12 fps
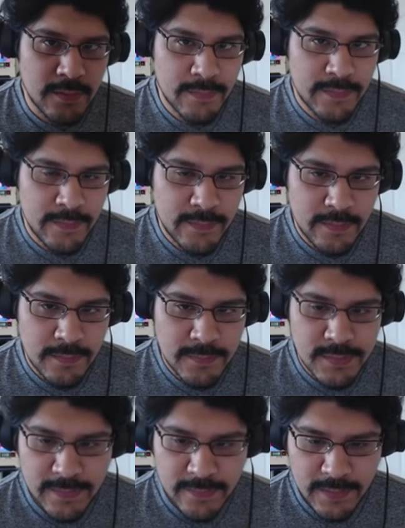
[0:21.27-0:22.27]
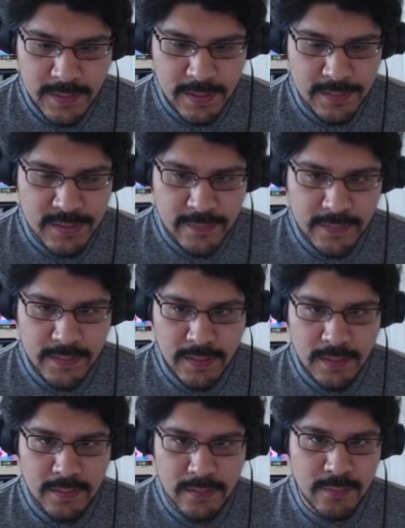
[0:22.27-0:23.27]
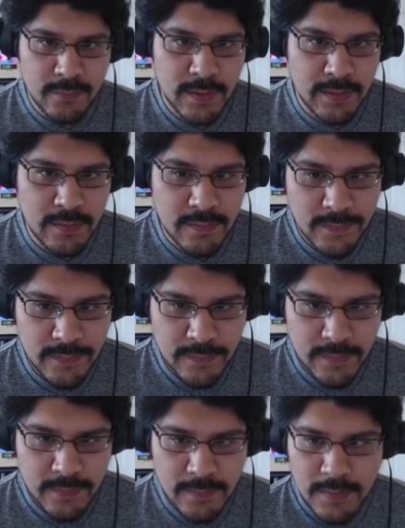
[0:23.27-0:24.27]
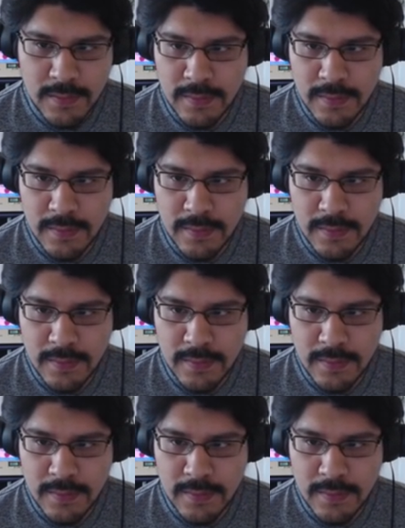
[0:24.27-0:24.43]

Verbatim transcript: Nervous System, Jesse and Jessica, who run Nervous System.